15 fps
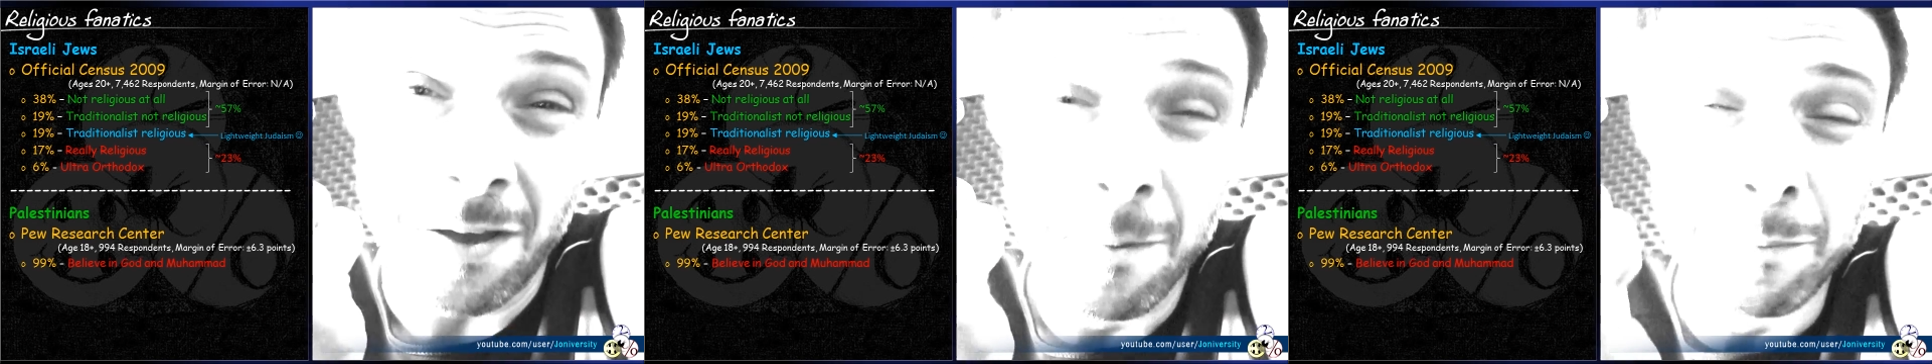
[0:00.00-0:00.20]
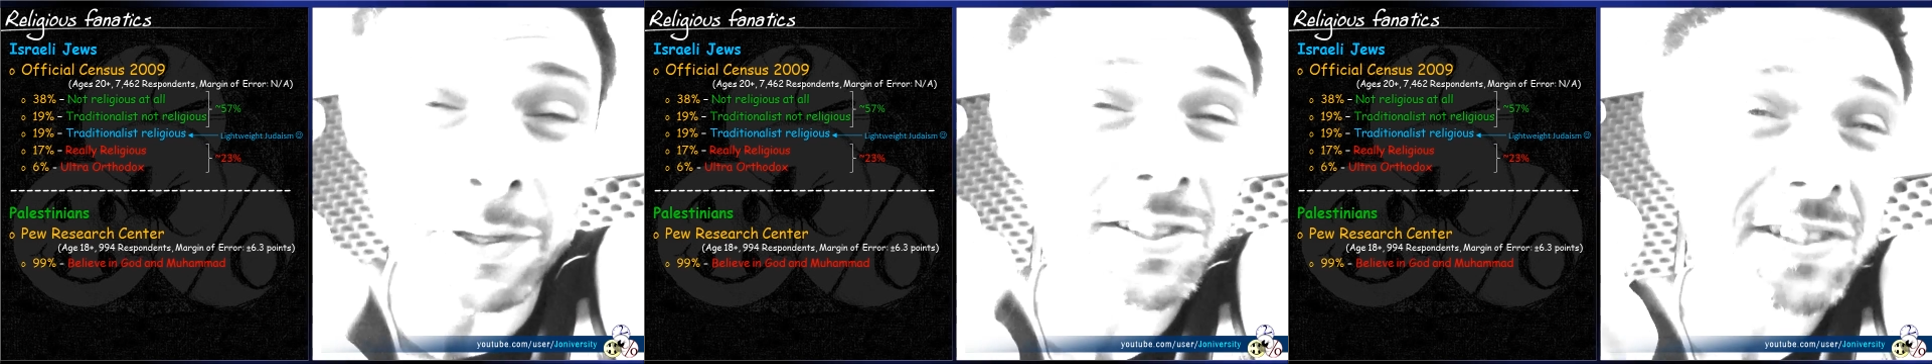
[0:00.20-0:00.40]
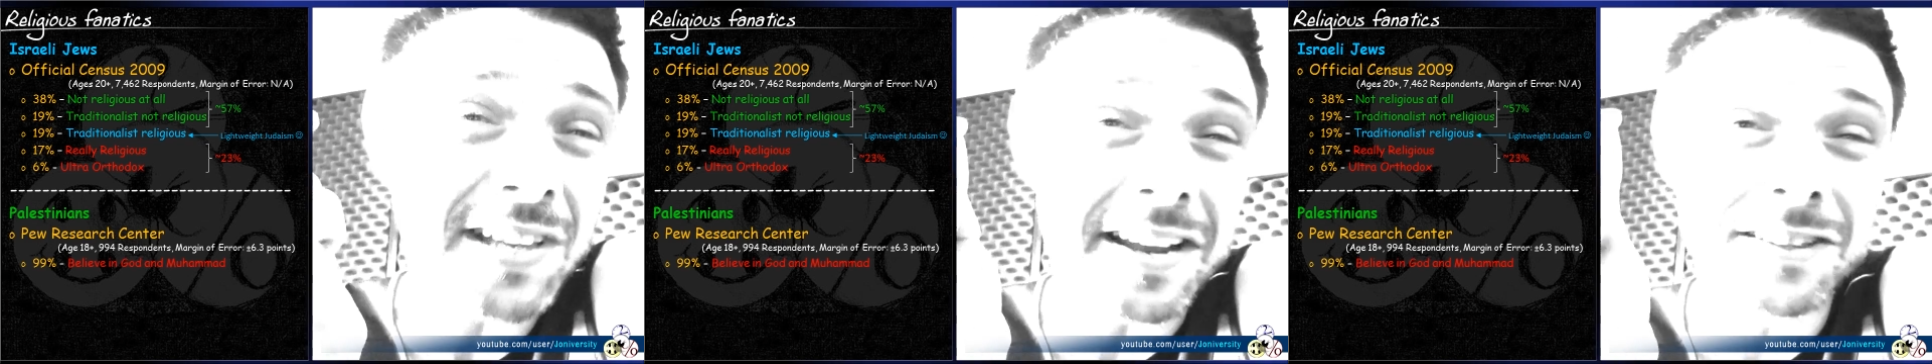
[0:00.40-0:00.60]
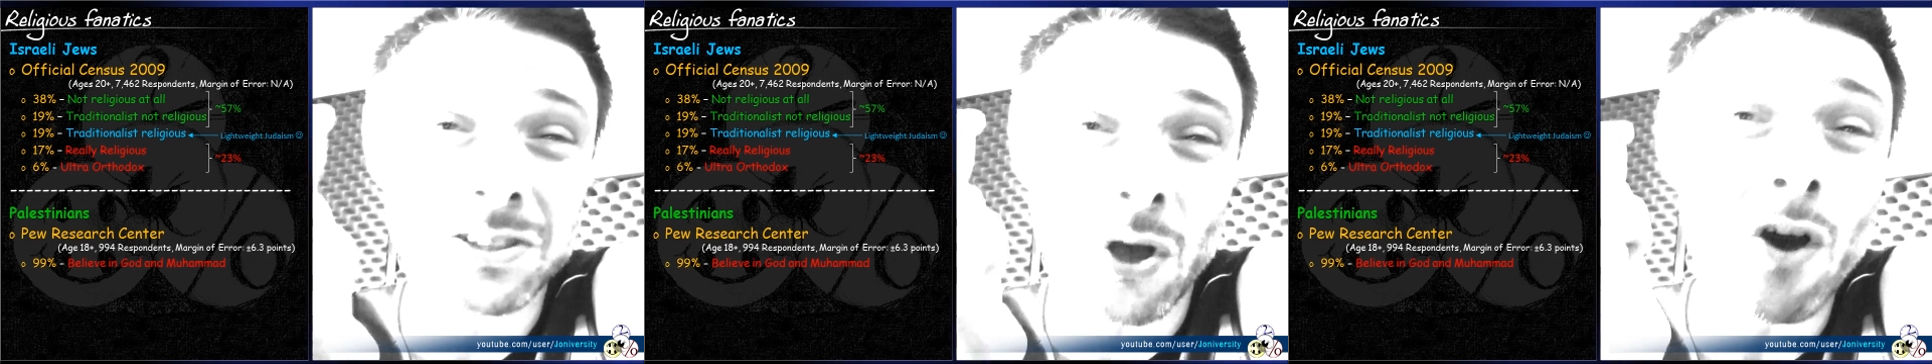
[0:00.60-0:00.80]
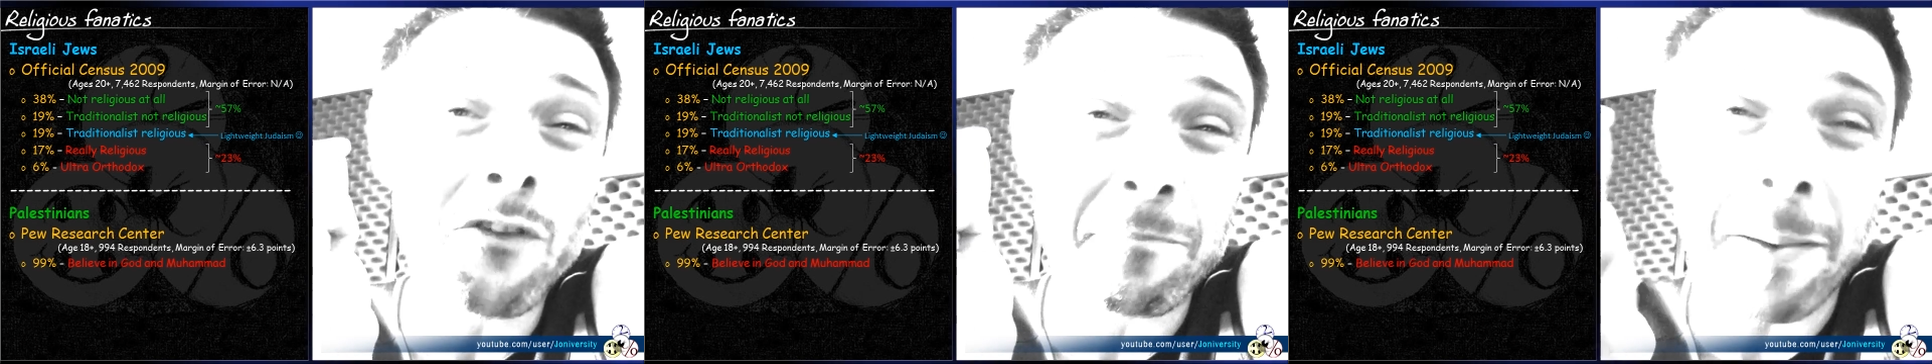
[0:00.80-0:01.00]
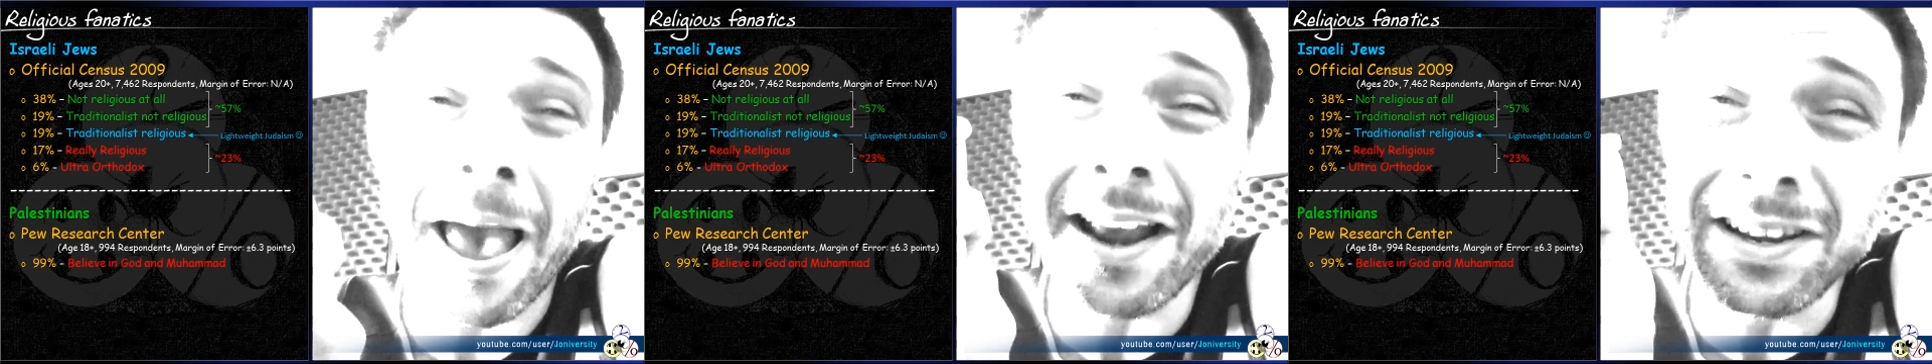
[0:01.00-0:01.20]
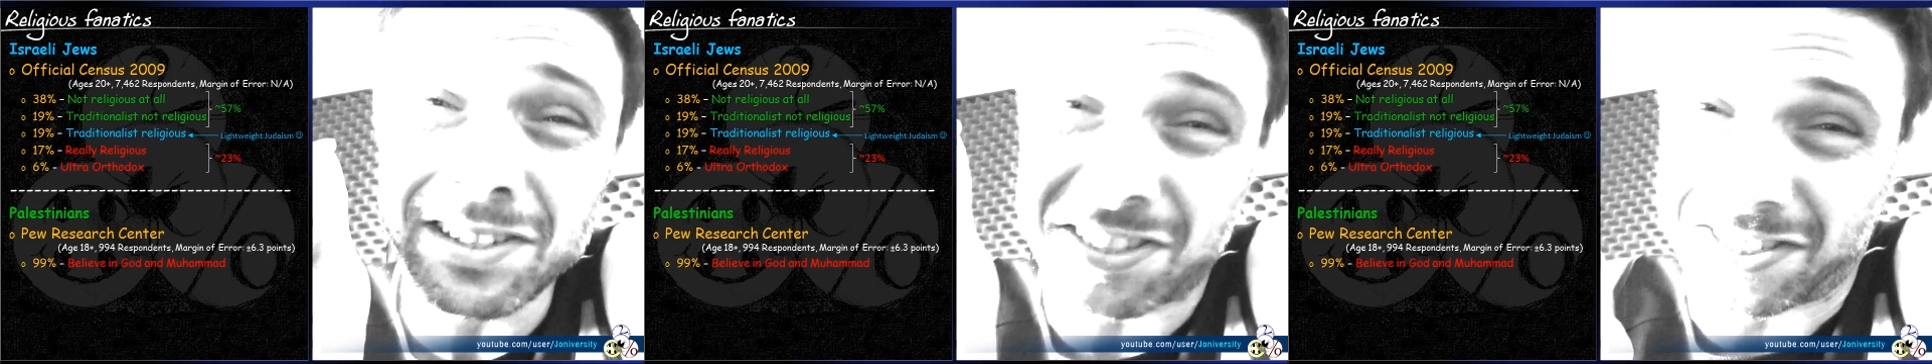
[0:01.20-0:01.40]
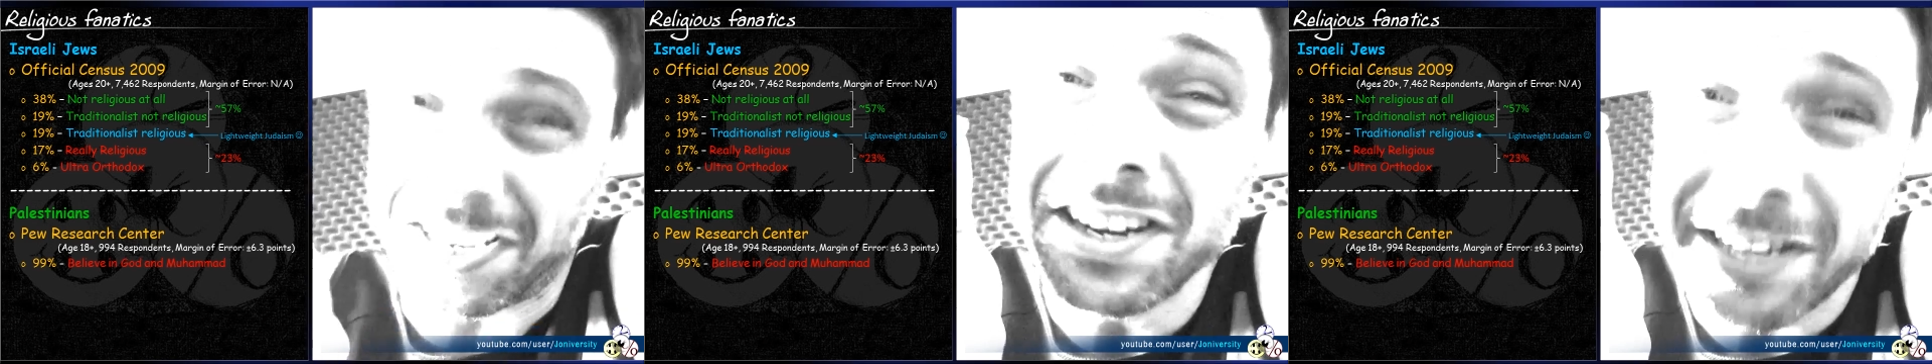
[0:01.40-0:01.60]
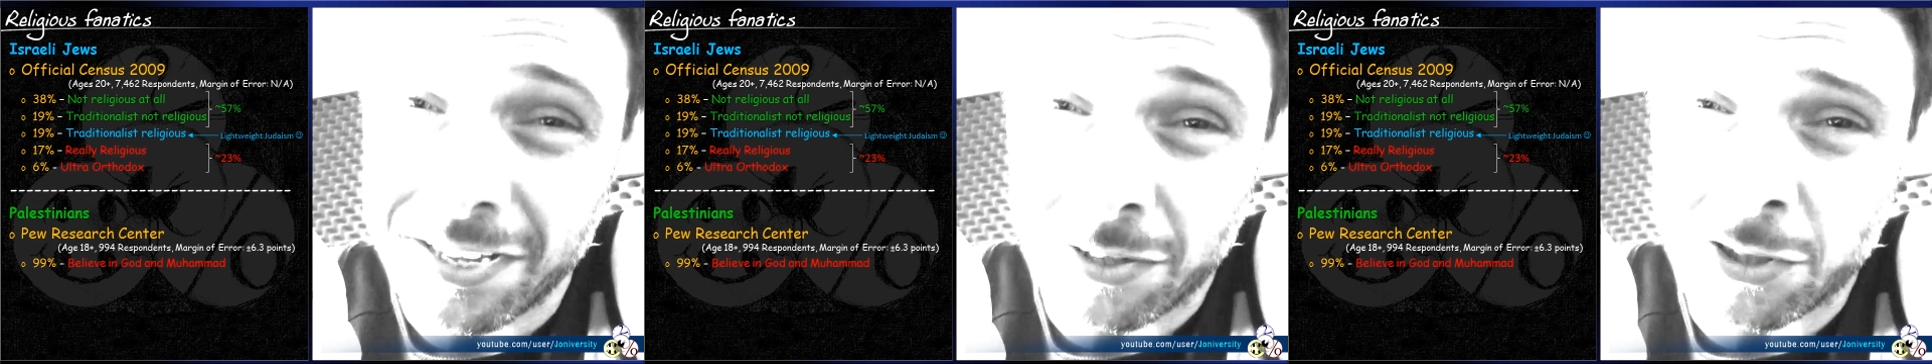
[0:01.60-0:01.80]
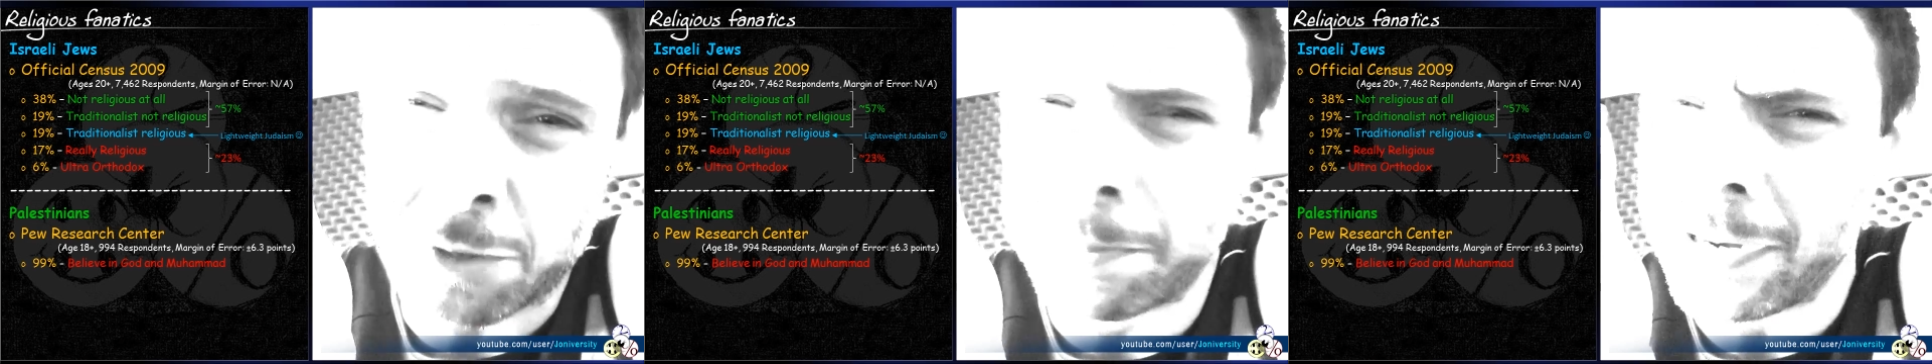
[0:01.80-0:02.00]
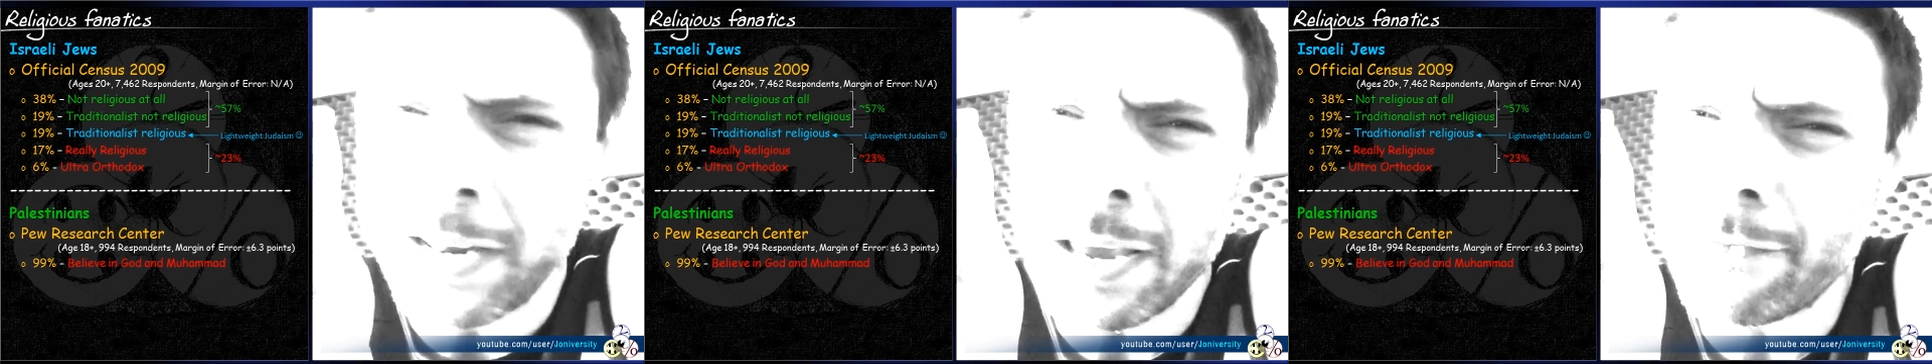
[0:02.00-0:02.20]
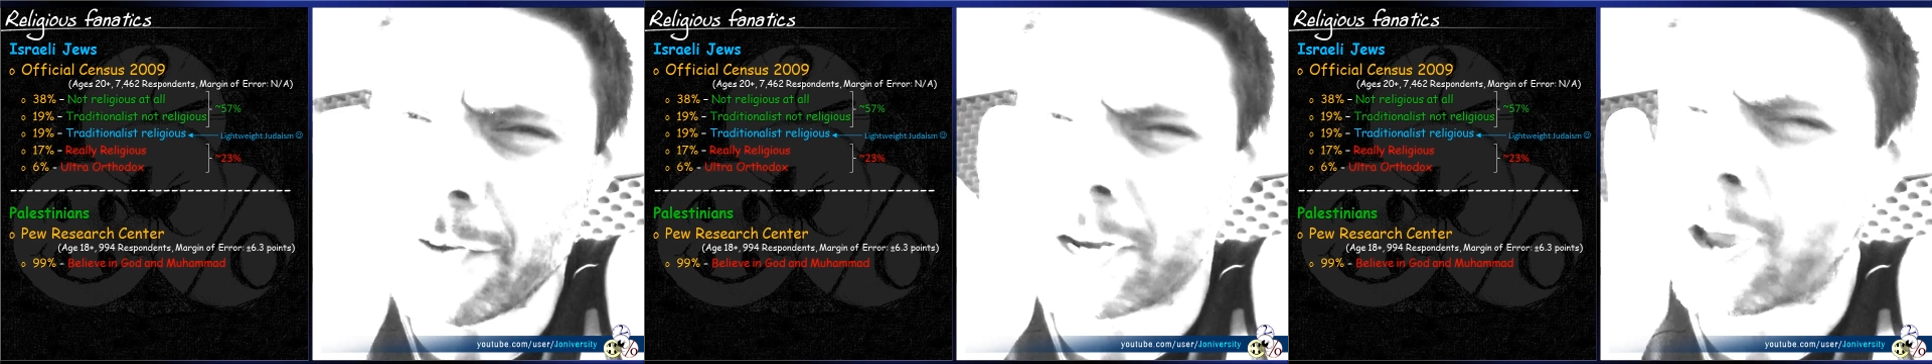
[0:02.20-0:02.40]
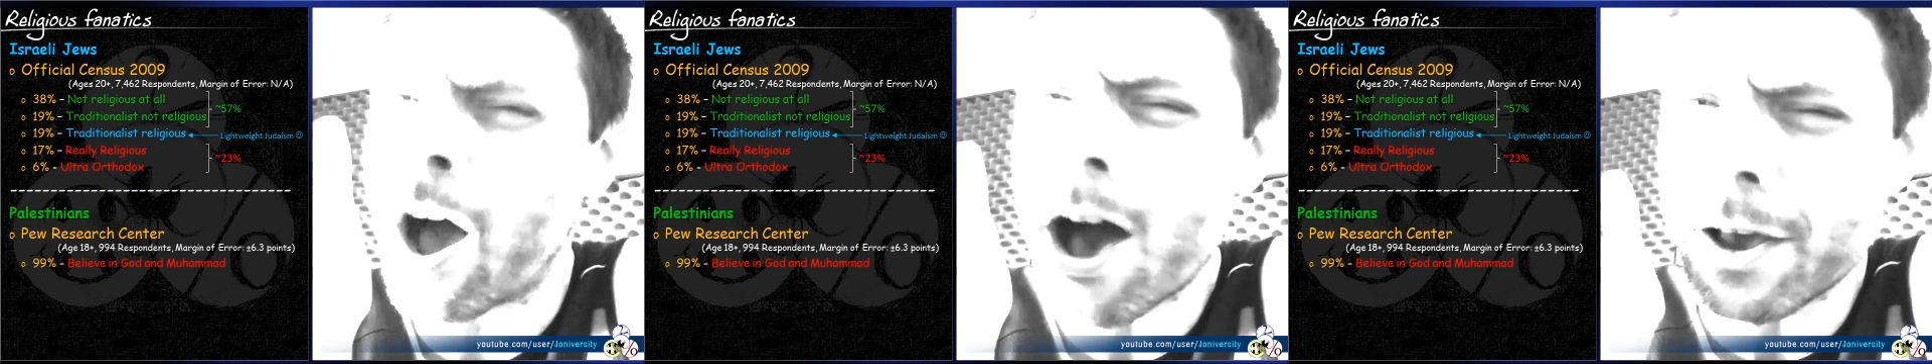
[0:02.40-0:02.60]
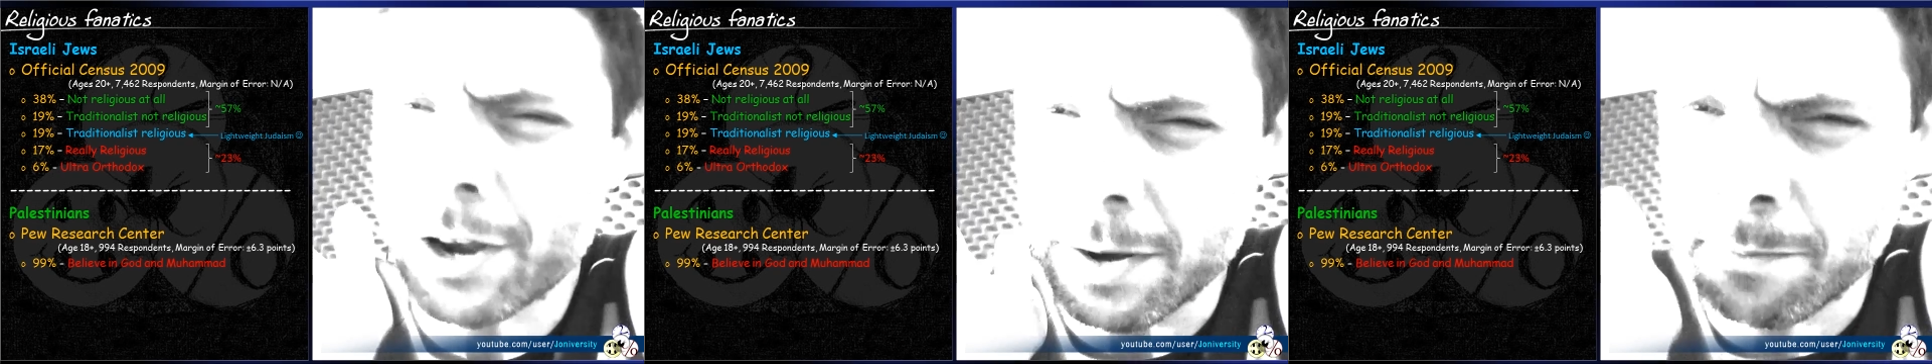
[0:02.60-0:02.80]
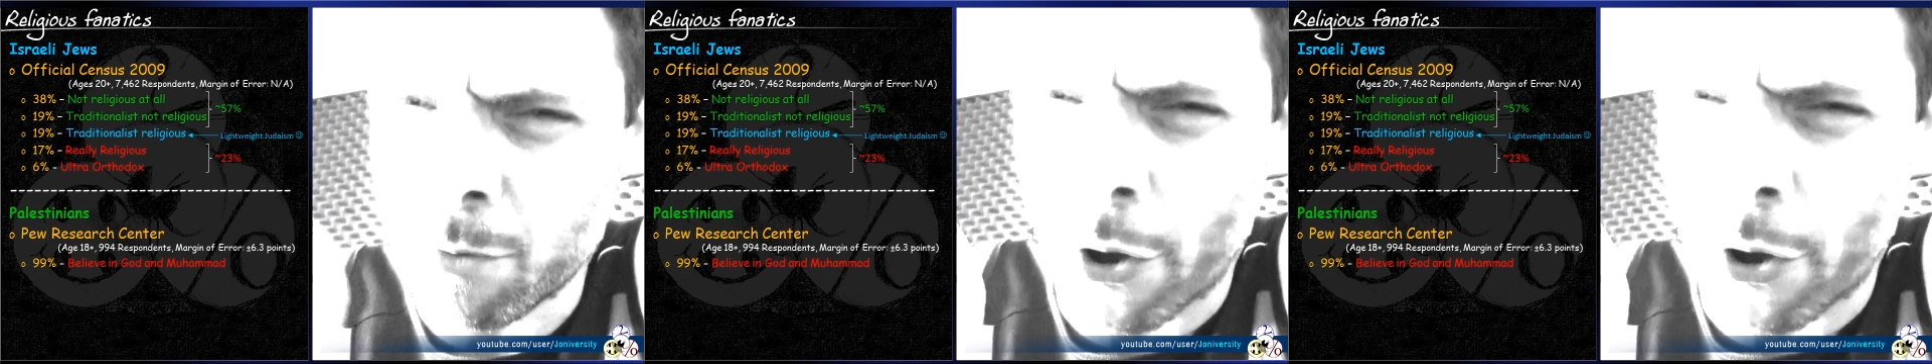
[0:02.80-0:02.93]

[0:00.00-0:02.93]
percent of Palestinians believe in God and